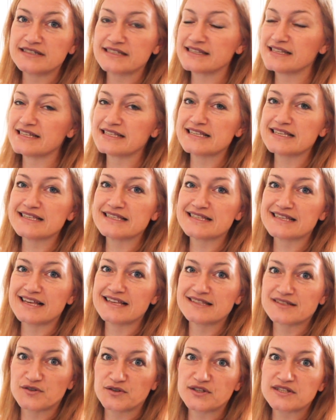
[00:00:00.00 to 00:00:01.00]
this is
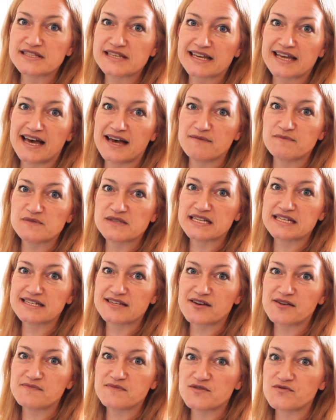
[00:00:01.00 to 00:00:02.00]
as good as it comes in
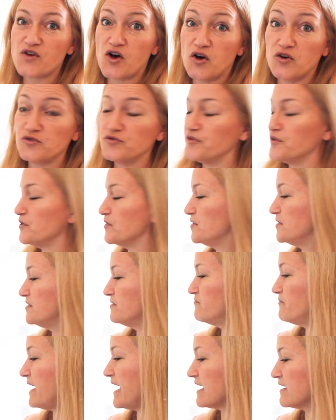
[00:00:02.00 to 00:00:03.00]
terms of whole food
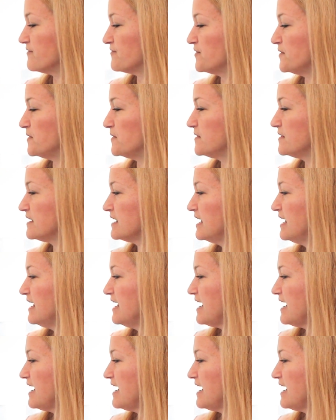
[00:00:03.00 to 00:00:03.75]
packet food.